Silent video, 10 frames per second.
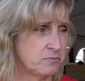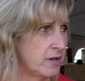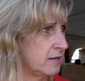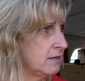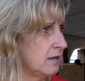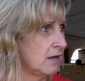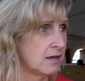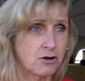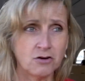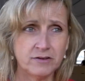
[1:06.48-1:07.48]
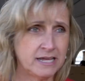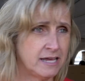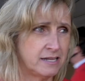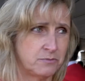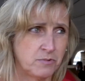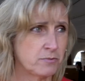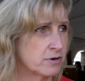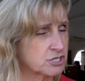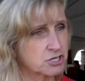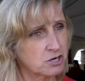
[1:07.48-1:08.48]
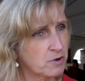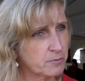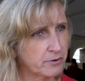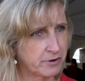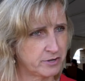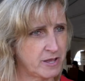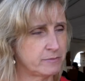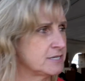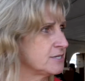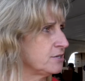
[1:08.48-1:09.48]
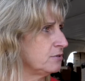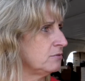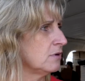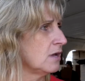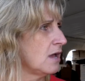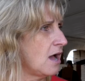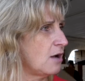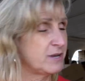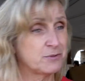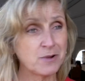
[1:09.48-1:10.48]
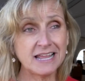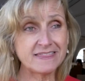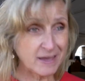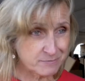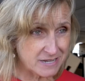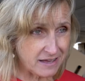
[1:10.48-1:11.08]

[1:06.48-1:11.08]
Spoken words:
And when COVID hit and we weren't sure what we were gonna be able to do, we didn't wanna let them